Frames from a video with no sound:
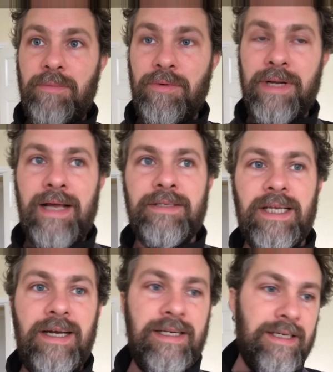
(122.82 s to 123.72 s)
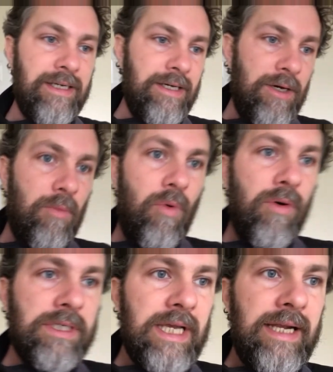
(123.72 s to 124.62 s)
board outside.
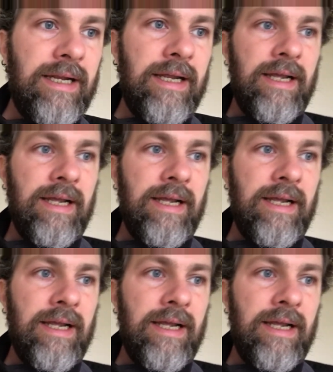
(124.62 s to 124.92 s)
Walked in,